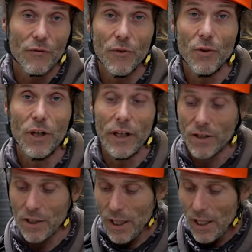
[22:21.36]
a few
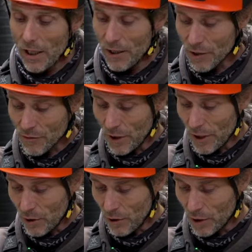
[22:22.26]
clicks. That's
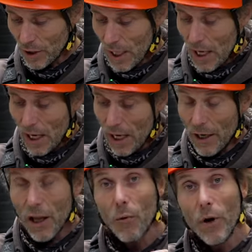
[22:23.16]
really good.
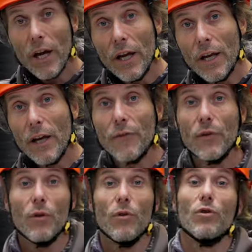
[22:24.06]
Another way, if
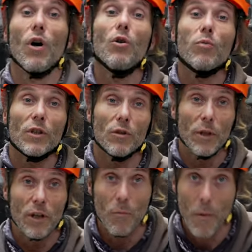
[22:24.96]
you don't want to
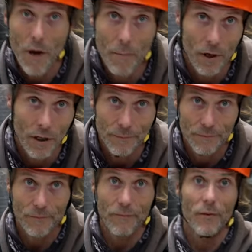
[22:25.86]
become a member,
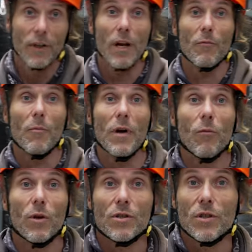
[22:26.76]
the
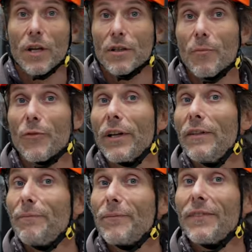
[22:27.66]
cameraman wants to say
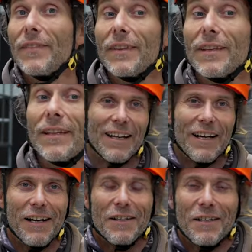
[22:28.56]
something.
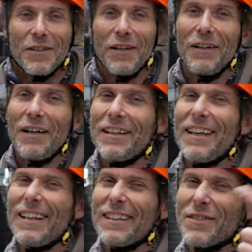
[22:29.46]
So I'm
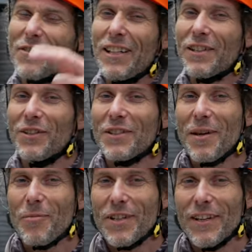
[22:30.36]
getting these really good
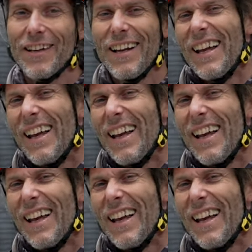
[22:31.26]
tips here,